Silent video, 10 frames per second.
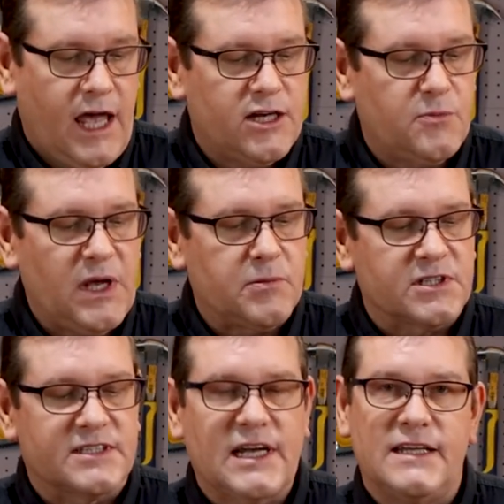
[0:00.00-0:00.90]
and to be
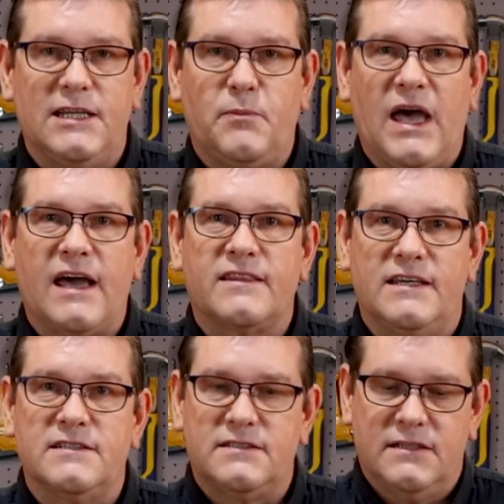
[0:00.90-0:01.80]
able to tightly pack
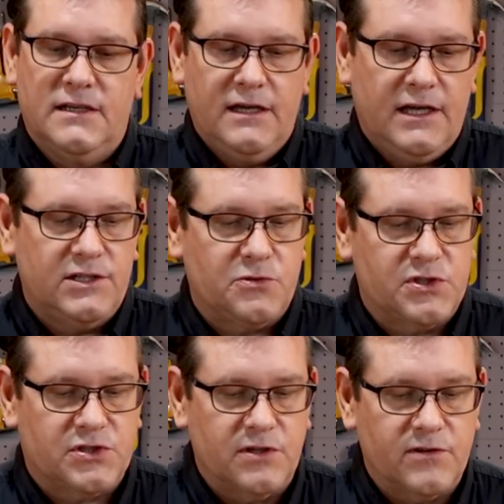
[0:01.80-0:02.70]
these
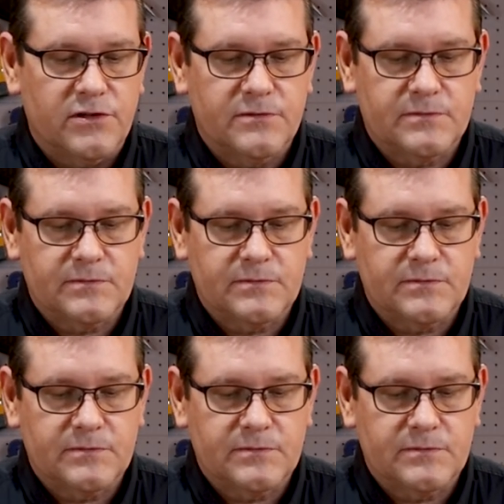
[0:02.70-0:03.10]
into a server.